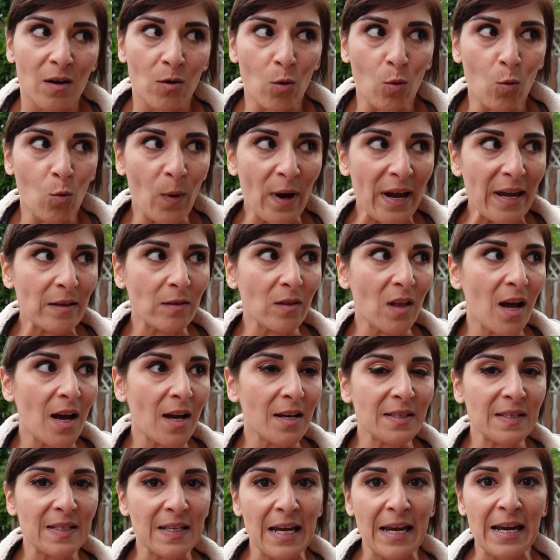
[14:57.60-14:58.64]
weight
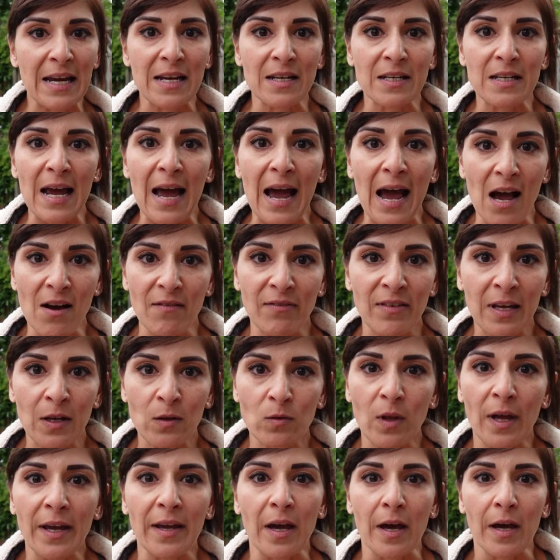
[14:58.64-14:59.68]
loss and
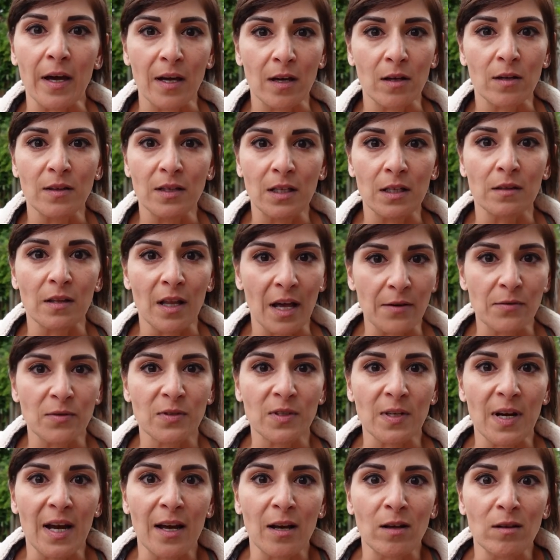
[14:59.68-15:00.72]
having like a healthy
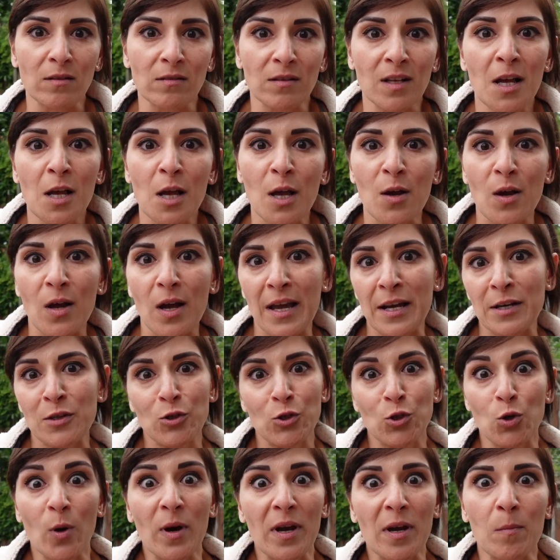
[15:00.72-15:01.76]
lifestyle
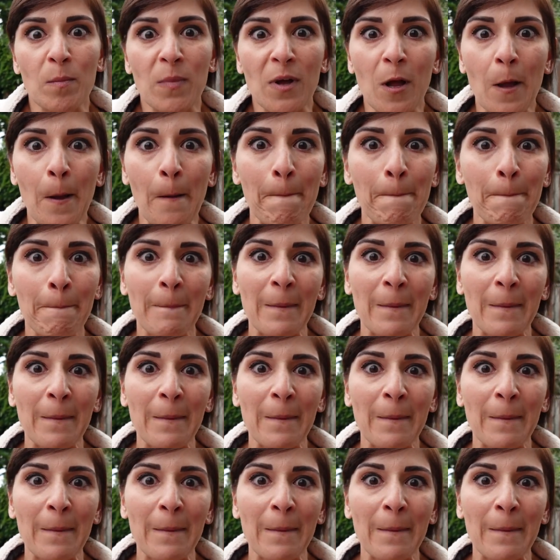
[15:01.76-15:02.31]
enjoyable.